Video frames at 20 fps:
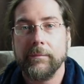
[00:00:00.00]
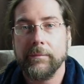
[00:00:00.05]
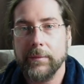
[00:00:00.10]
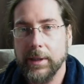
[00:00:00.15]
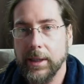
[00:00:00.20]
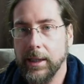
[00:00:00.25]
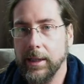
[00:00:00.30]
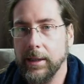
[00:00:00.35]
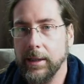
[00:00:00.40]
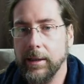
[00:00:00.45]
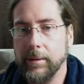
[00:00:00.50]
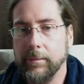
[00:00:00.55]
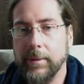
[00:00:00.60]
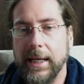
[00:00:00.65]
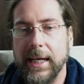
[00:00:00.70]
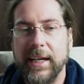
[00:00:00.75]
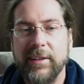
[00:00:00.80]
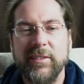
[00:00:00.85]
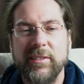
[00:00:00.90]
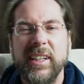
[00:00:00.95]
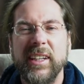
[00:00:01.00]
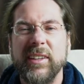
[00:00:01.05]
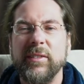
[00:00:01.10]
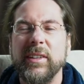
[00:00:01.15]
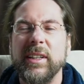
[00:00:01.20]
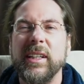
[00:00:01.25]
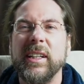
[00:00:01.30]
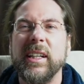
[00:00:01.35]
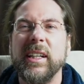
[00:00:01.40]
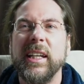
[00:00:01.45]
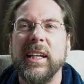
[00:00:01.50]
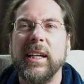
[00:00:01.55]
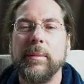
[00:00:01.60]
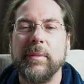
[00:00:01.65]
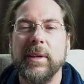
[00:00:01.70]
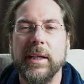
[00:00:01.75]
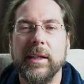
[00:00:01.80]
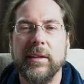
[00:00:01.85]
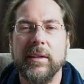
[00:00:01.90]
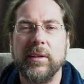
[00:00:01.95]
Um, I haven't given it a name
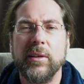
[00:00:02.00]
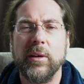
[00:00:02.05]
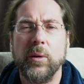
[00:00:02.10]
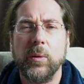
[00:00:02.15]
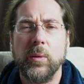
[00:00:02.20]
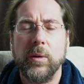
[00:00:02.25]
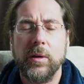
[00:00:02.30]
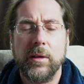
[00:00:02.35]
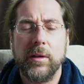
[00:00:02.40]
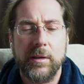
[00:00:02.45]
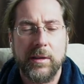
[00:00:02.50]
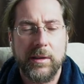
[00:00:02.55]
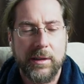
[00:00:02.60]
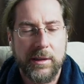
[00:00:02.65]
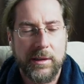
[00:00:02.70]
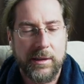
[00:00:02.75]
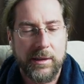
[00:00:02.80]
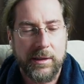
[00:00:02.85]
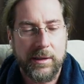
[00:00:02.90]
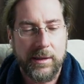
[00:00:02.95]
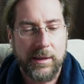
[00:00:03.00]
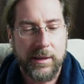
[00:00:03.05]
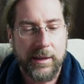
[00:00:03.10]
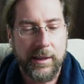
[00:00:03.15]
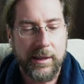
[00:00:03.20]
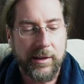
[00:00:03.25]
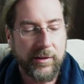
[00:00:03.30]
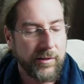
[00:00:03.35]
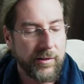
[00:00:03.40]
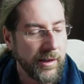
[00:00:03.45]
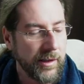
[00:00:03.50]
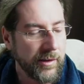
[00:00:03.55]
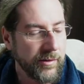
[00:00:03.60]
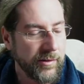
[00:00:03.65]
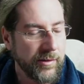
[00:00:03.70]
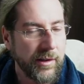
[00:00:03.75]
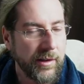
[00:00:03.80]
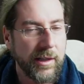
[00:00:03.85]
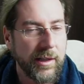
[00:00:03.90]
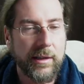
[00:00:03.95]
yet. No, it's
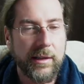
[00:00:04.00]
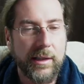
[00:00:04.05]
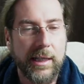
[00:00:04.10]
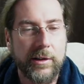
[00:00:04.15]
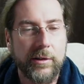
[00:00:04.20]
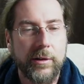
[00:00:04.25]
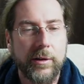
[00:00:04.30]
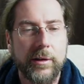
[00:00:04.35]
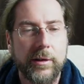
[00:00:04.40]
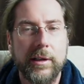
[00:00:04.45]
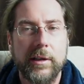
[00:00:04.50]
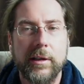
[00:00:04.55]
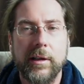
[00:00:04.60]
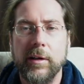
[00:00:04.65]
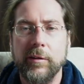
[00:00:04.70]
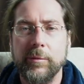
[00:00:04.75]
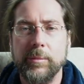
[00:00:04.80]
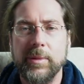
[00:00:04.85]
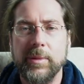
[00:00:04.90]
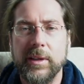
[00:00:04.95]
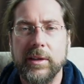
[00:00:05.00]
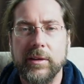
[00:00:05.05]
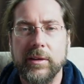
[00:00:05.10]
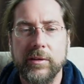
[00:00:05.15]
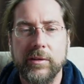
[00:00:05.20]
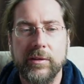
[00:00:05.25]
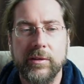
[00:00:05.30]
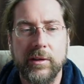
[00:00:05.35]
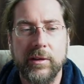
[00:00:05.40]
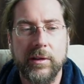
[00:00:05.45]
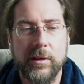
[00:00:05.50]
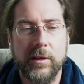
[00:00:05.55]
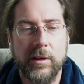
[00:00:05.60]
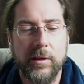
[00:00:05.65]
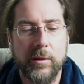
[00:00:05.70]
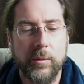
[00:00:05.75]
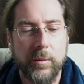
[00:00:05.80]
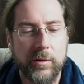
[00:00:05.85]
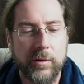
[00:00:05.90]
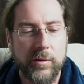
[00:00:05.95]
it's it. I turned it off because it,
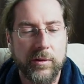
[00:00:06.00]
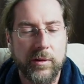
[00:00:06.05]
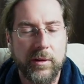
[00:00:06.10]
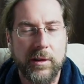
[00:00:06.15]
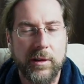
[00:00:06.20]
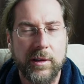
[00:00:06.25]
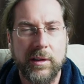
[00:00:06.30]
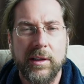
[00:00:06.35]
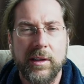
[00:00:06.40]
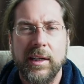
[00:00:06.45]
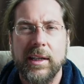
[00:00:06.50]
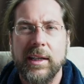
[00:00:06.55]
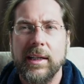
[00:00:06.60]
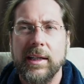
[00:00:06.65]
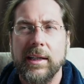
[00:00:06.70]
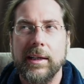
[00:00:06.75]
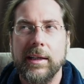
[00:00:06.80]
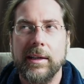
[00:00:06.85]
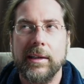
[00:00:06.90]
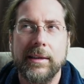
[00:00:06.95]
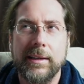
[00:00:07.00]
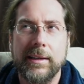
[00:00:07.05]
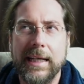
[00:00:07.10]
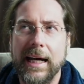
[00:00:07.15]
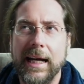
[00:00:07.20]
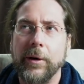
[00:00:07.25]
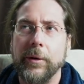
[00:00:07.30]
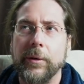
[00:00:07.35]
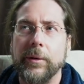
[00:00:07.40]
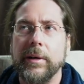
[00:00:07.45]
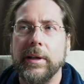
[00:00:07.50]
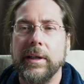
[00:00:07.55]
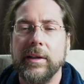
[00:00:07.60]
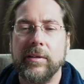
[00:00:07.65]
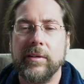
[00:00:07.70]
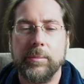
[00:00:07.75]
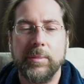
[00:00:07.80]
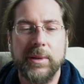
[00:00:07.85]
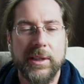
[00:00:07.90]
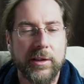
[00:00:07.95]
it was it, it. Now it's
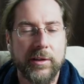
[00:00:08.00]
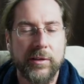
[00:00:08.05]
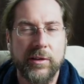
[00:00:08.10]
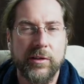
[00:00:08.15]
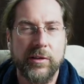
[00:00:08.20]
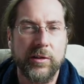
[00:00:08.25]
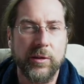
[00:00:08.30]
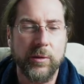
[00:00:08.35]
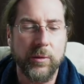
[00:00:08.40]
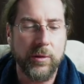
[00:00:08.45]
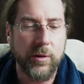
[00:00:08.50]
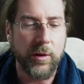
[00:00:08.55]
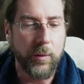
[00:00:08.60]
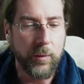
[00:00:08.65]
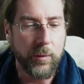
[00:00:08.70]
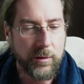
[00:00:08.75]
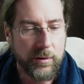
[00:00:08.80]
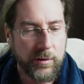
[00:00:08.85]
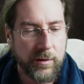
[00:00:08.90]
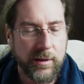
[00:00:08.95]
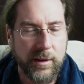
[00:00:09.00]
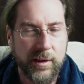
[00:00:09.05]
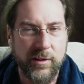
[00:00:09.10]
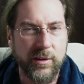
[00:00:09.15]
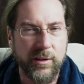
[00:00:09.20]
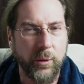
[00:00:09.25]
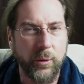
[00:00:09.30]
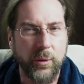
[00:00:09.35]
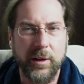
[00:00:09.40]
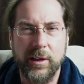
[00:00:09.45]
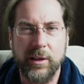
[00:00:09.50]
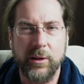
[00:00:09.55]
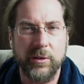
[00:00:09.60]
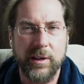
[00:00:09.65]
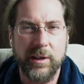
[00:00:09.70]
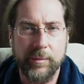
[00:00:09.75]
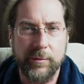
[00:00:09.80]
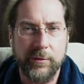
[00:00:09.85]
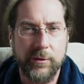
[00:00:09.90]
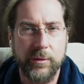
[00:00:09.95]
because it's so cold. It only goes
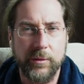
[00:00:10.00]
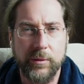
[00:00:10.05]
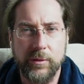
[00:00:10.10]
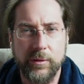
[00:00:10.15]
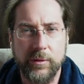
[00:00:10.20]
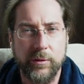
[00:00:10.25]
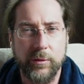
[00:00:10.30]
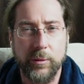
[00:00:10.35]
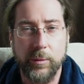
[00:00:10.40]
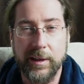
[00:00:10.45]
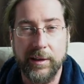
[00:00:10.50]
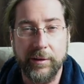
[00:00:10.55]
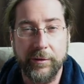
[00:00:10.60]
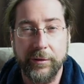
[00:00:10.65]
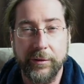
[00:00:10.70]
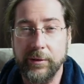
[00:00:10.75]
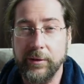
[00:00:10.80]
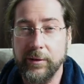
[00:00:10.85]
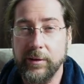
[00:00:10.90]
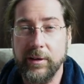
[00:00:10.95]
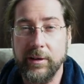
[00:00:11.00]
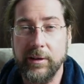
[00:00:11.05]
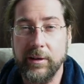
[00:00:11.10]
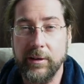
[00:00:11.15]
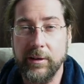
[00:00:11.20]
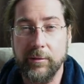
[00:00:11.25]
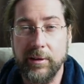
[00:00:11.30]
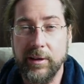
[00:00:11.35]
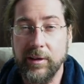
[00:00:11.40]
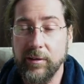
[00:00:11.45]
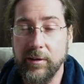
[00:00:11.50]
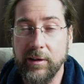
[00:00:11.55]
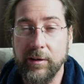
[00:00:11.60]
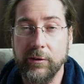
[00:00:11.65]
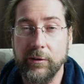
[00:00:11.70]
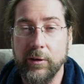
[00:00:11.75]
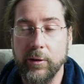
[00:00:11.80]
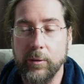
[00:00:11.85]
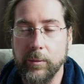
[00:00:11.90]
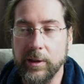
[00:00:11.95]
up to to 12, 13 degrees,
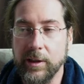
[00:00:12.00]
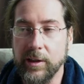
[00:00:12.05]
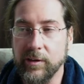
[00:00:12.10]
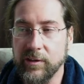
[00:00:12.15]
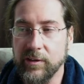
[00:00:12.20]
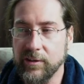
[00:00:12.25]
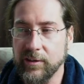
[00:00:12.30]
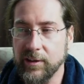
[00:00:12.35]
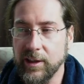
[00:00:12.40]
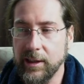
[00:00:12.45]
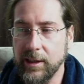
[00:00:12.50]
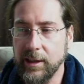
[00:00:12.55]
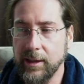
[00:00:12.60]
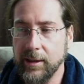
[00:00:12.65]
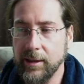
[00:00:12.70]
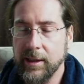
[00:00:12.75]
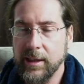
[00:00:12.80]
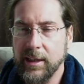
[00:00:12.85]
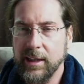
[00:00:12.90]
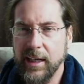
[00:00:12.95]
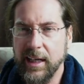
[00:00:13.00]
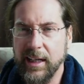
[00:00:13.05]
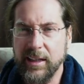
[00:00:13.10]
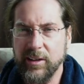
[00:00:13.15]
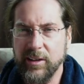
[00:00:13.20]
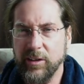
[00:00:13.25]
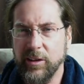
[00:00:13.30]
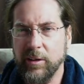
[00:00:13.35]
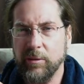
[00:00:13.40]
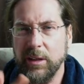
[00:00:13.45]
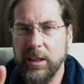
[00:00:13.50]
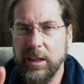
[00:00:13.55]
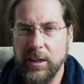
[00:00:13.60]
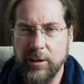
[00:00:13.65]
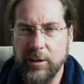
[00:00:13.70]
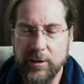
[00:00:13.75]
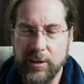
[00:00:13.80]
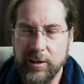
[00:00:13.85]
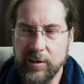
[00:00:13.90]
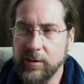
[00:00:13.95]
even though when it's sunny and it's three
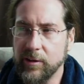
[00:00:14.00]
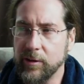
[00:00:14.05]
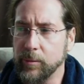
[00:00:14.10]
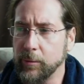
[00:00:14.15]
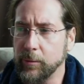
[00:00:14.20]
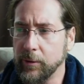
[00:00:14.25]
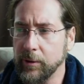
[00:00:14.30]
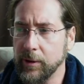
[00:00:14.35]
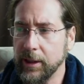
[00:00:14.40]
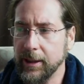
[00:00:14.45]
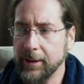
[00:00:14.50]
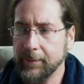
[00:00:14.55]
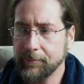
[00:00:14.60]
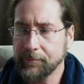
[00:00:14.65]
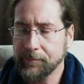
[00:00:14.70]
degrees in the morning.